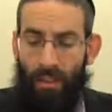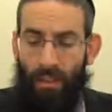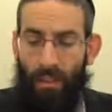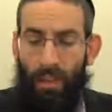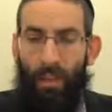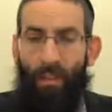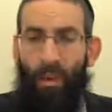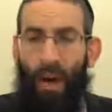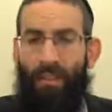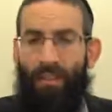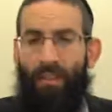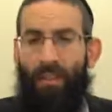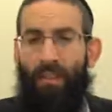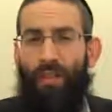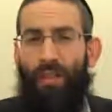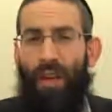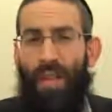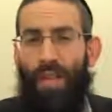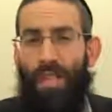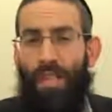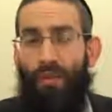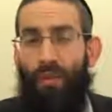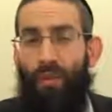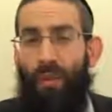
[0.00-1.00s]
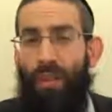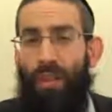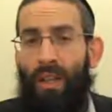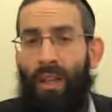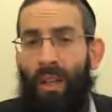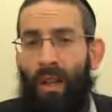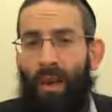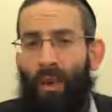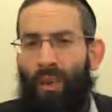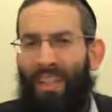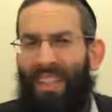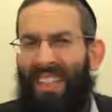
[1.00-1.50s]
So the wife of Rav Yosef would,
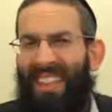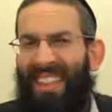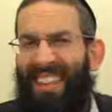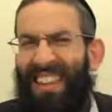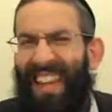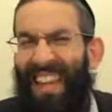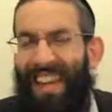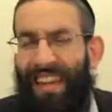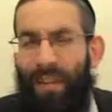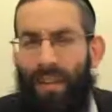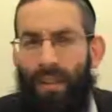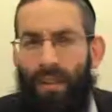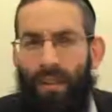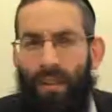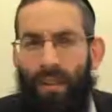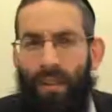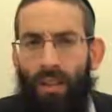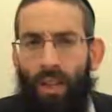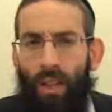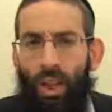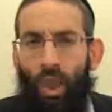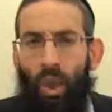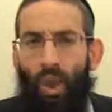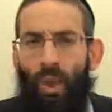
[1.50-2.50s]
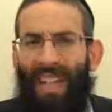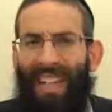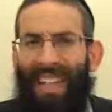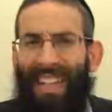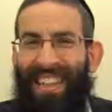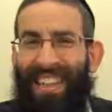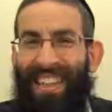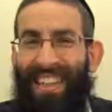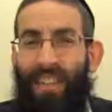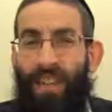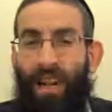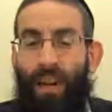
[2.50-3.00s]
would delay her
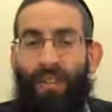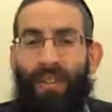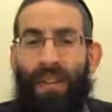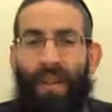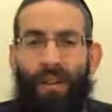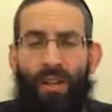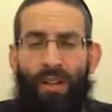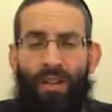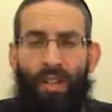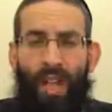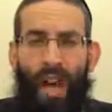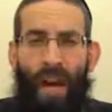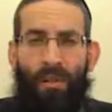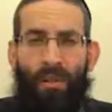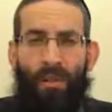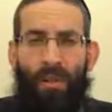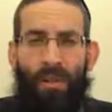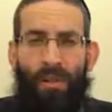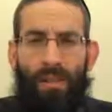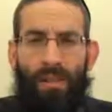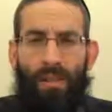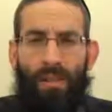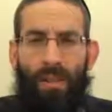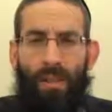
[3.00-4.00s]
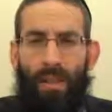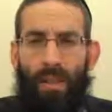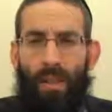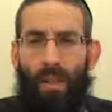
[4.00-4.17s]
kindling of Ner Shabbos.